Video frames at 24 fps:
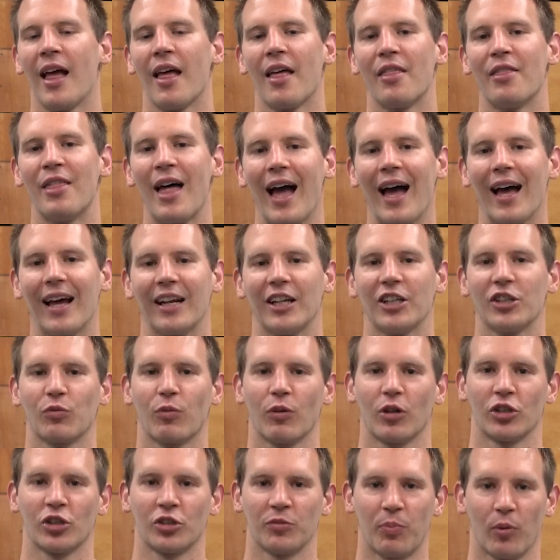That is
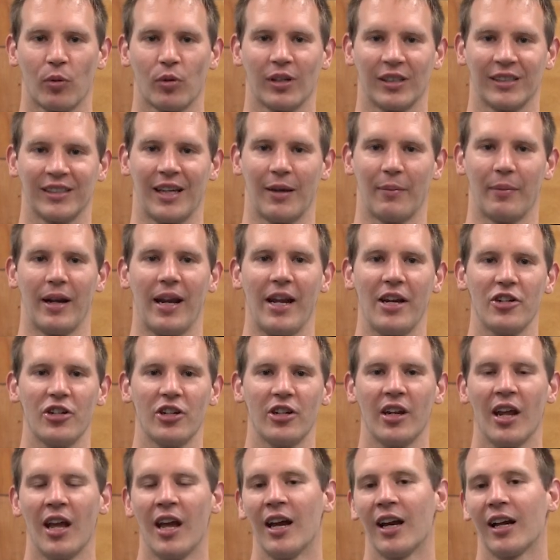where sport
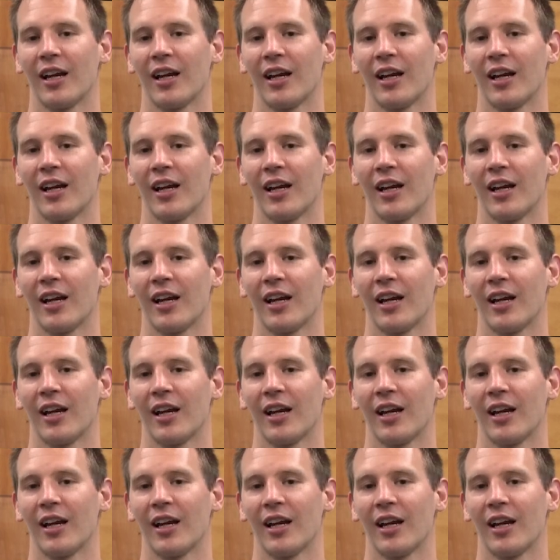examination